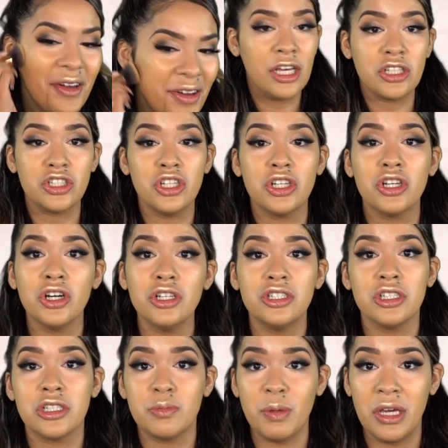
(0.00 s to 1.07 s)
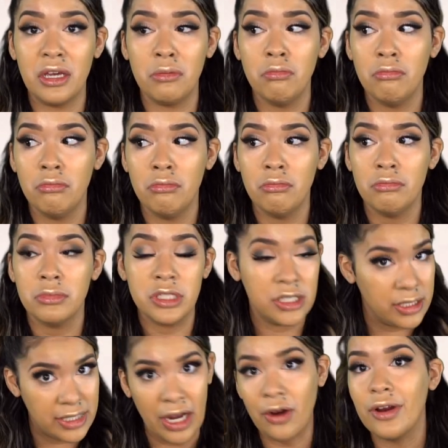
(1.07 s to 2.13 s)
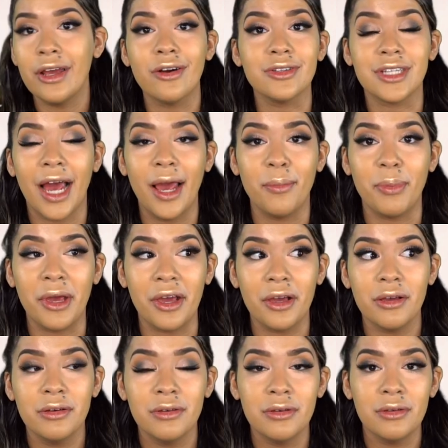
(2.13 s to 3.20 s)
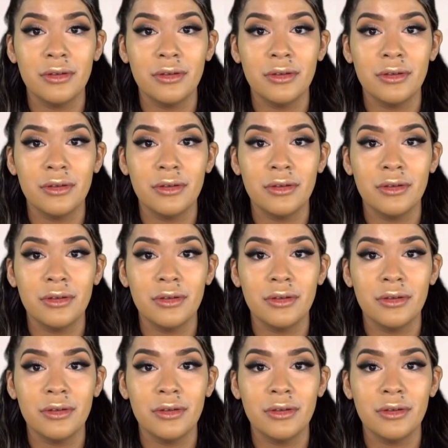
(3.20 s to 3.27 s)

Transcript: that she could just be stereotyping.